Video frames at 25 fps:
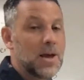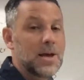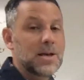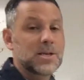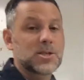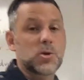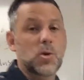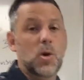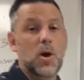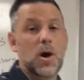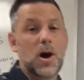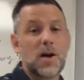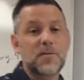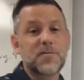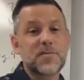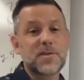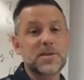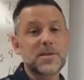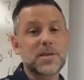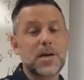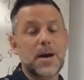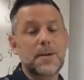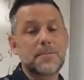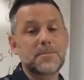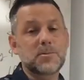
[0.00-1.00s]
So
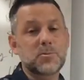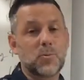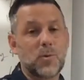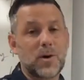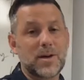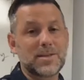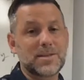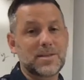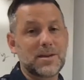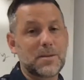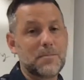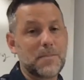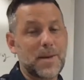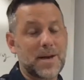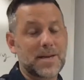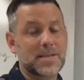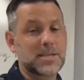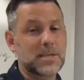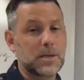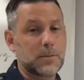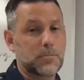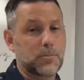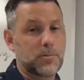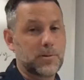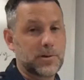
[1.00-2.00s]
oftentimes what
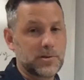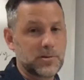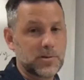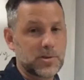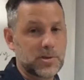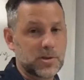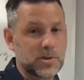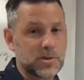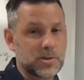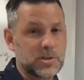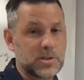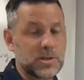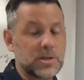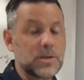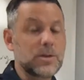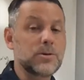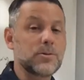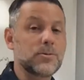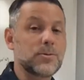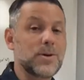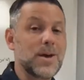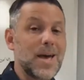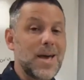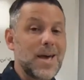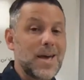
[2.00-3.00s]
domestic producers
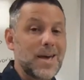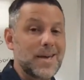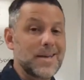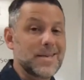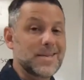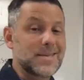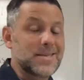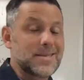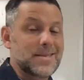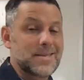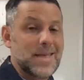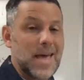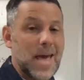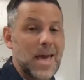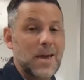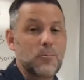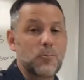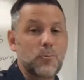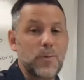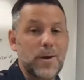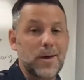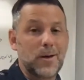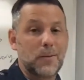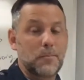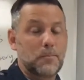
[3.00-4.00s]
do is they
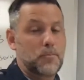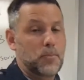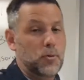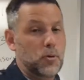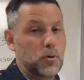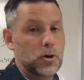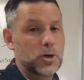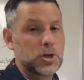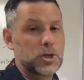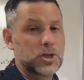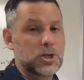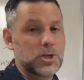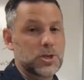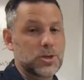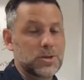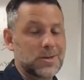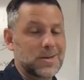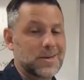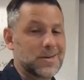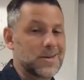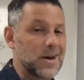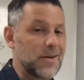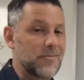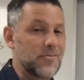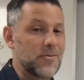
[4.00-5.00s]
will push
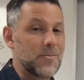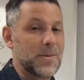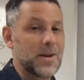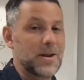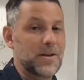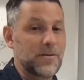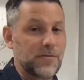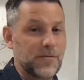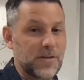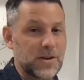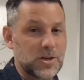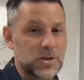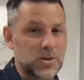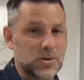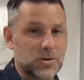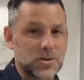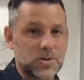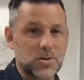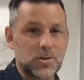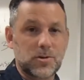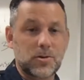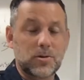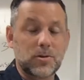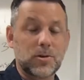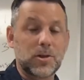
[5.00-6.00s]
government officials,
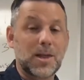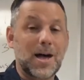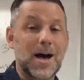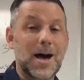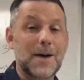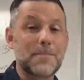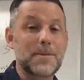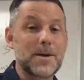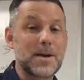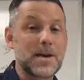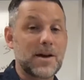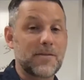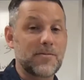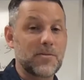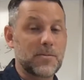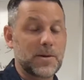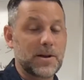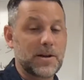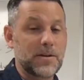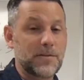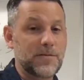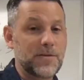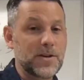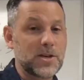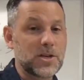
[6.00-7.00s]
or they'll lobby government
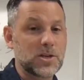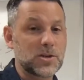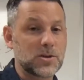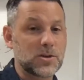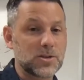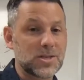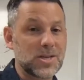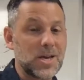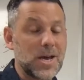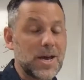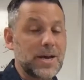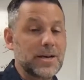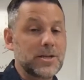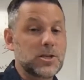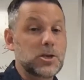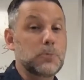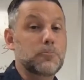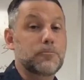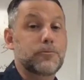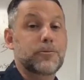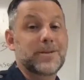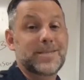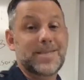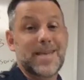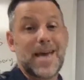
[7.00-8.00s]
officials to
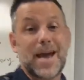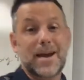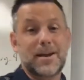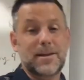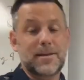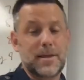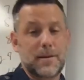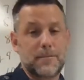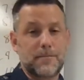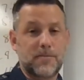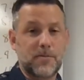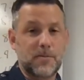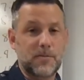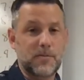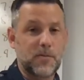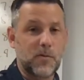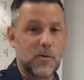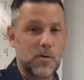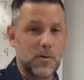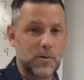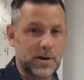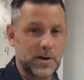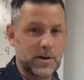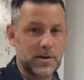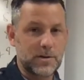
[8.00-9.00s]
protect them from
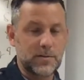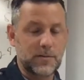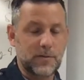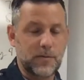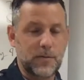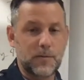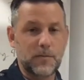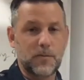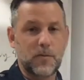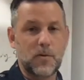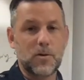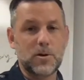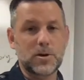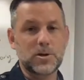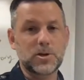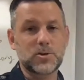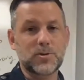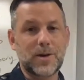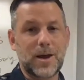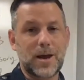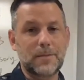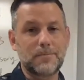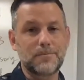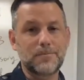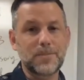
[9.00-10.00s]
foreign
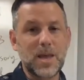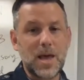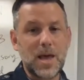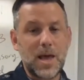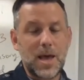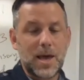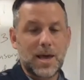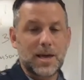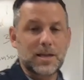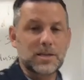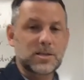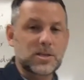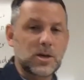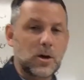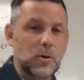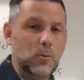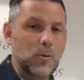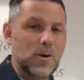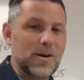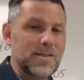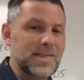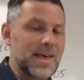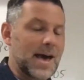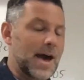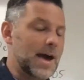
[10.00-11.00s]
trade. And so
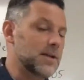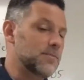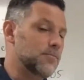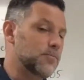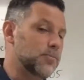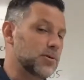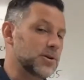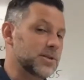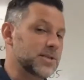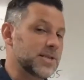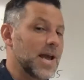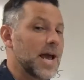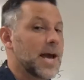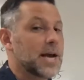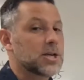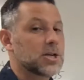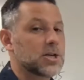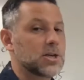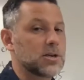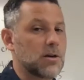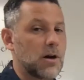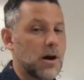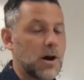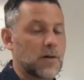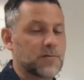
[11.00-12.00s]
what that
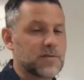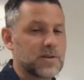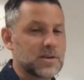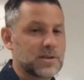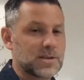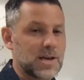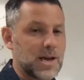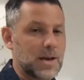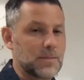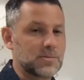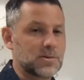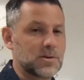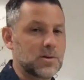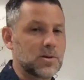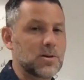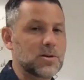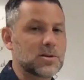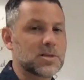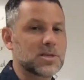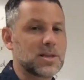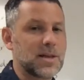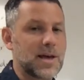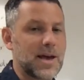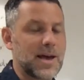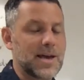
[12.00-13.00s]
protection oftentimes
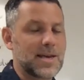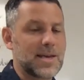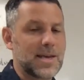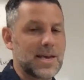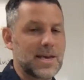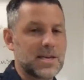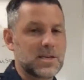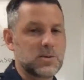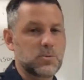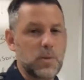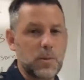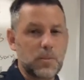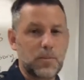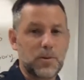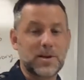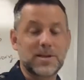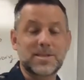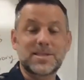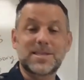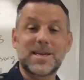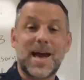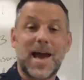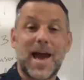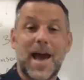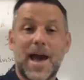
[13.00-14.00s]
looks like is we put a
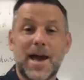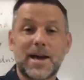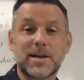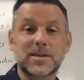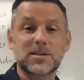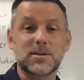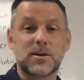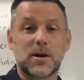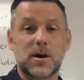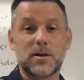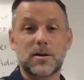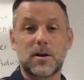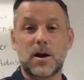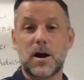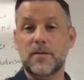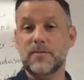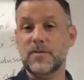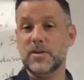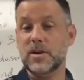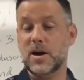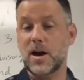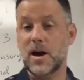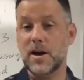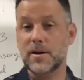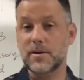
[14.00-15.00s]
tax on
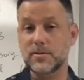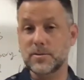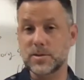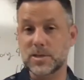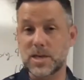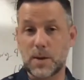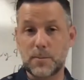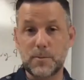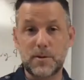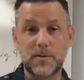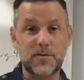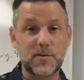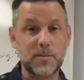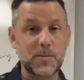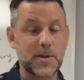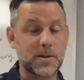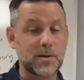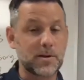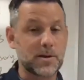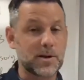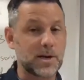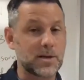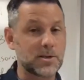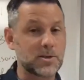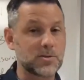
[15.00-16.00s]
avocados coming from other
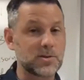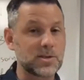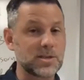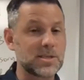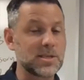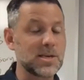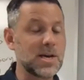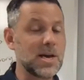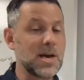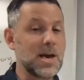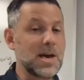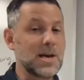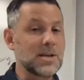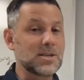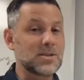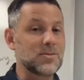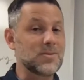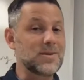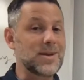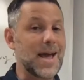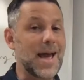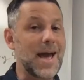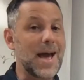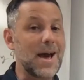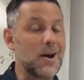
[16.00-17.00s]
countries. So
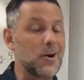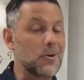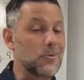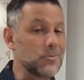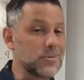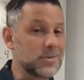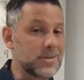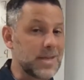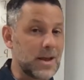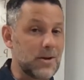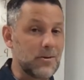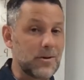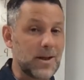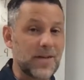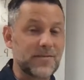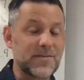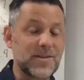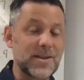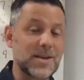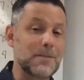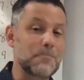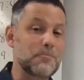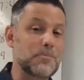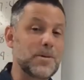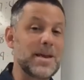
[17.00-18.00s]
now they don't have to
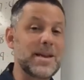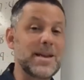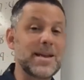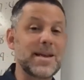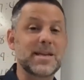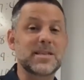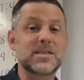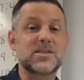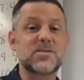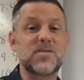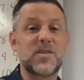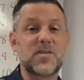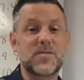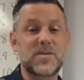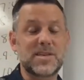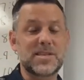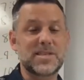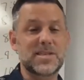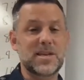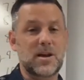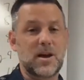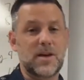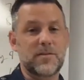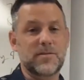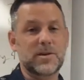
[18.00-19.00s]
compete against
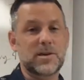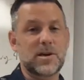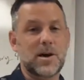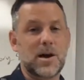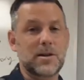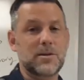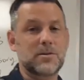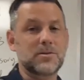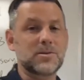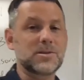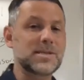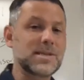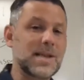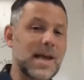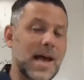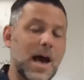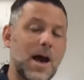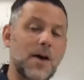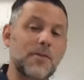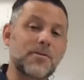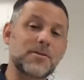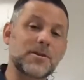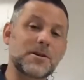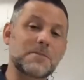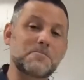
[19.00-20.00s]
50-cent avocados.
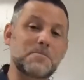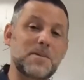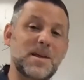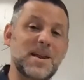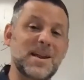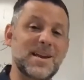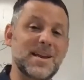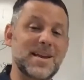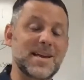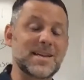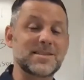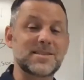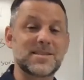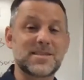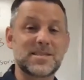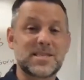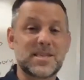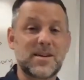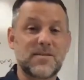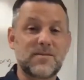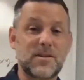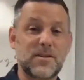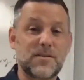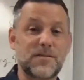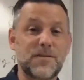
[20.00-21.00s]
Now they're competing against
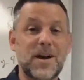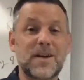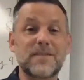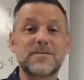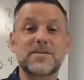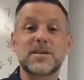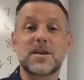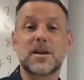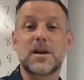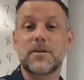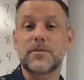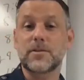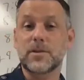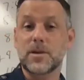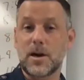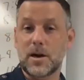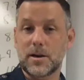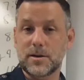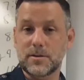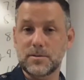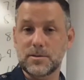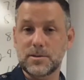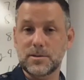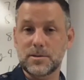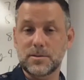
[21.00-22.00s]
75-cent
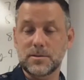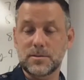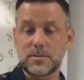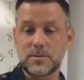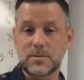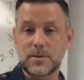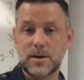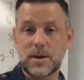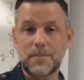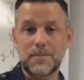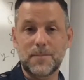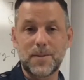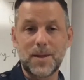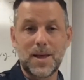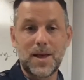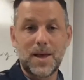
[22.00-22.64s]
avocados, right?